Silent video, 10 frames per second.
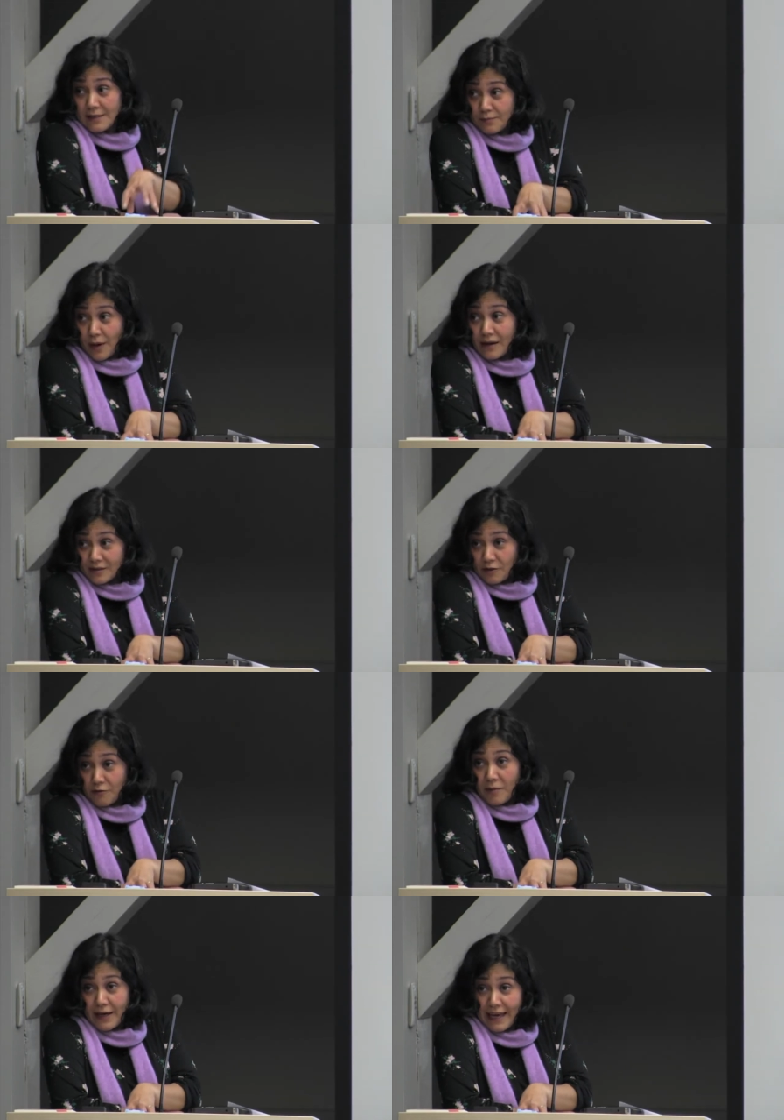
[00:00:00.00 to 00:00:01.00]
the first part
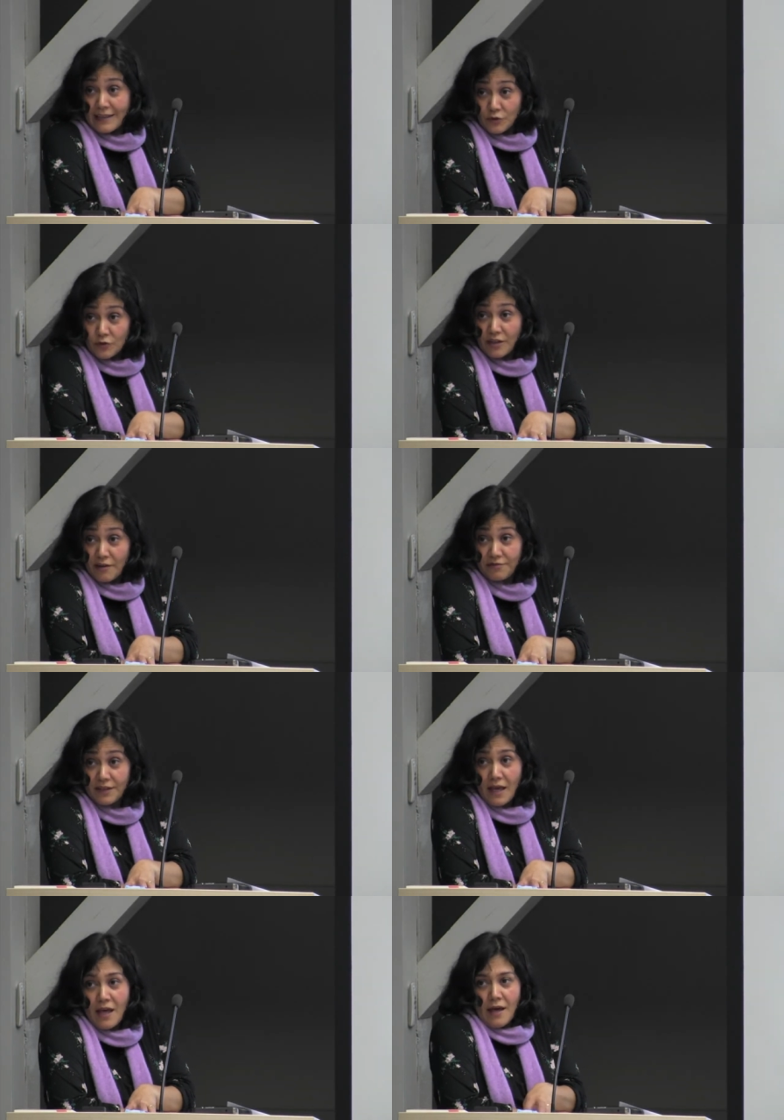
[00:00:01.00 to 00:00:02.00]
of my
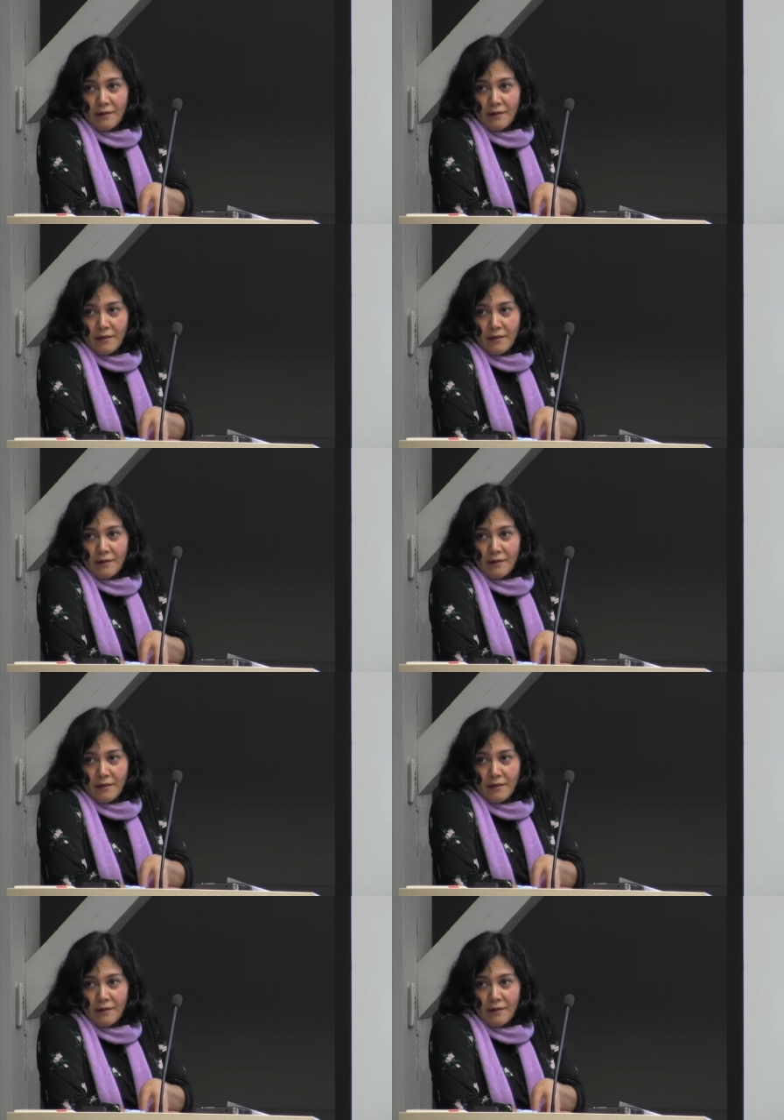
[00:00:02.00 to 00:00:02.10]
ethnography.